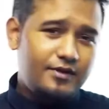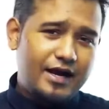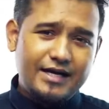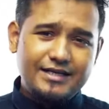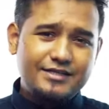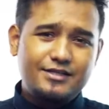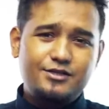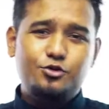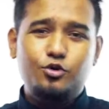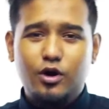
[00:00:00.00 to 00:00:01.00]
I can just
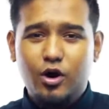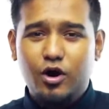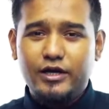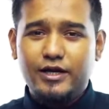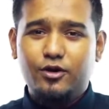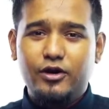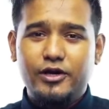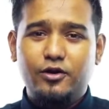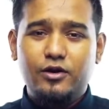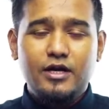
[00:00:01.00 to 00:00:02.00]
go on and on and
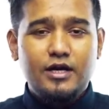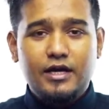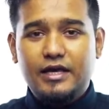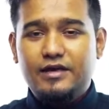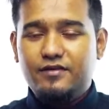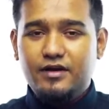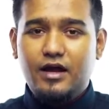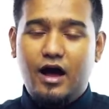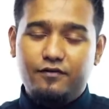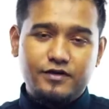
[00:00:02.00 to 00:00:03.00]
on. Even
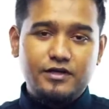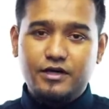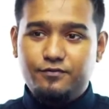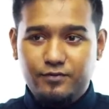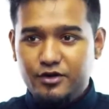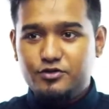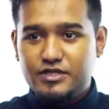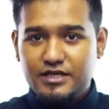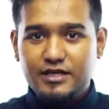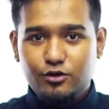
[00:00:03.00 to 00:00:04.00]
after, when you
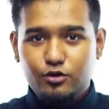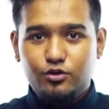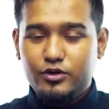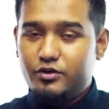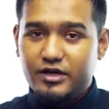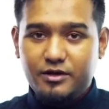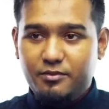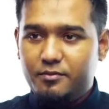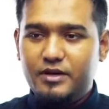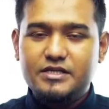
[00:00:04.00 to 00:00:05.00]
see their logo, you can
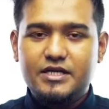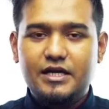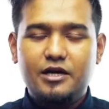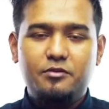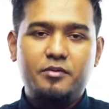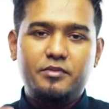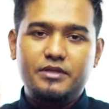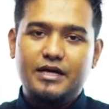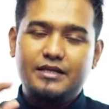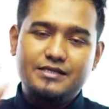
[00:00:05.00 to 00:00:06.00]
instantly remember
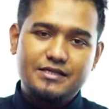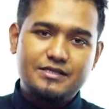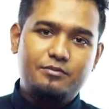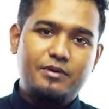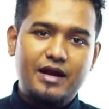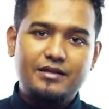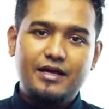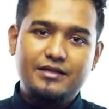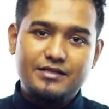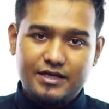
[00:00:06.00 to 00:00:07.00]
that this is the brand
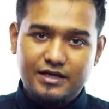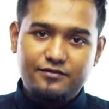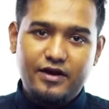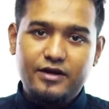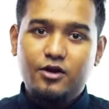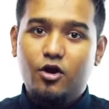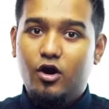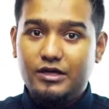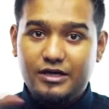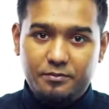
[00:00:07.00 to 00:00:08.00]
that they signify
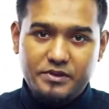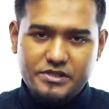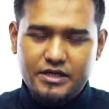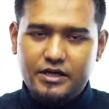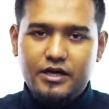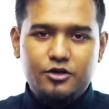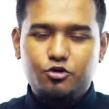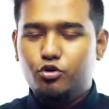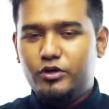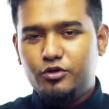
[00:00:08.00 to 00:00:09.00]
or represent. You
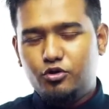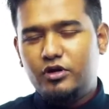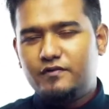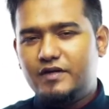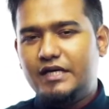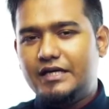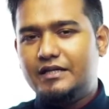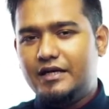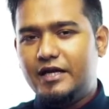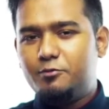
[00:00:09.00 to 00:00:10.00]
don't even need the
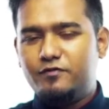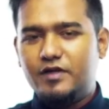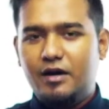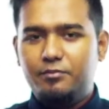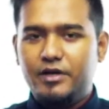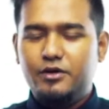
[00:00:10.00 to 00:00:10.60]
name of the company.